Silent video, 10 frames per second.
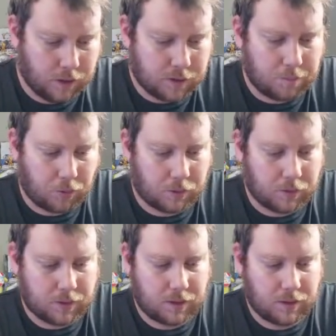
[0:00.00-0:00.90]

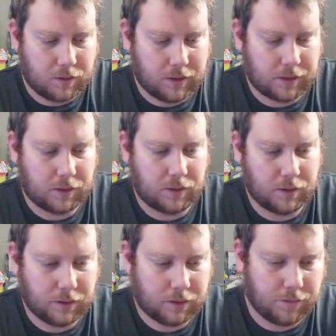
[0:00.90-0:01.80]
important. Like,
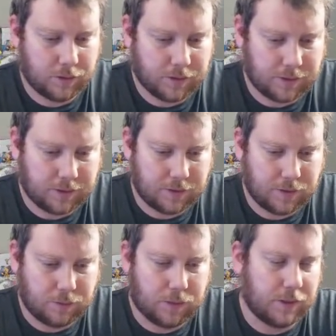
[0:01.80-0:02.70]
even though that
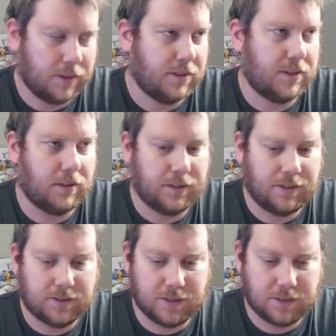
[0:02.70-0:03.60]
he wanted to sell
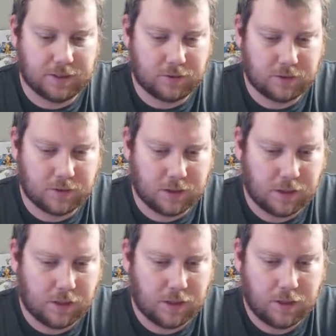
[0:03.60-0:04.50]
these things,
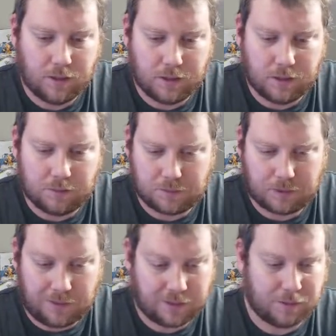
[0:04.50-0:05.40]

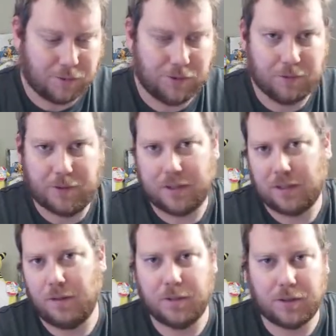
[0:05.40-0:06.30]
he didn't really like,
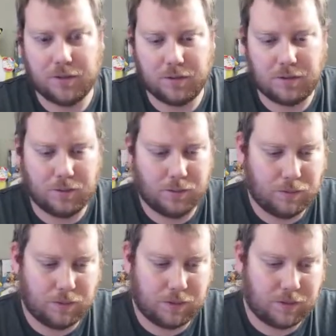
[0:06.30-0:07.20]
I'm not gonna
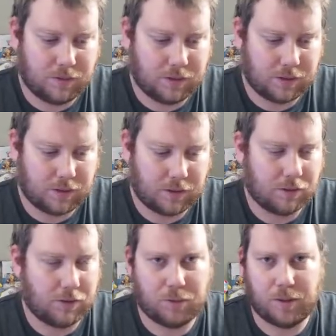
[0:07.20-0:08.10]
do. He's like, you
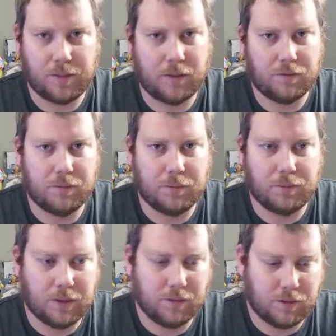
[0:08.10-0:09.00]
can probably offer me
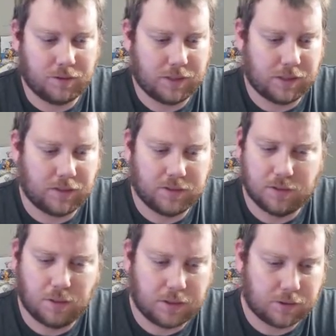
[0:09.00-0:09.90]
whatever and I'll take it.
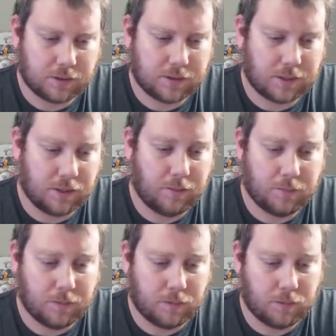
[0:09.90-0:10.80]
So I took the
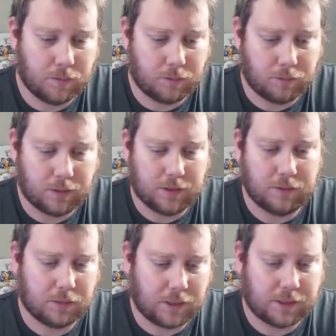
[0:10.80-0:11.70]
time. What I really did
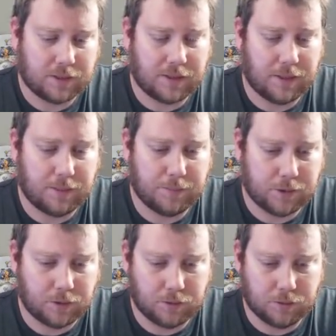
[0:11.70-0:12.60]
was take the time and
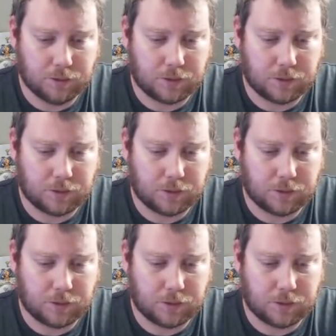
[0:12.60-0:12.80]
go through the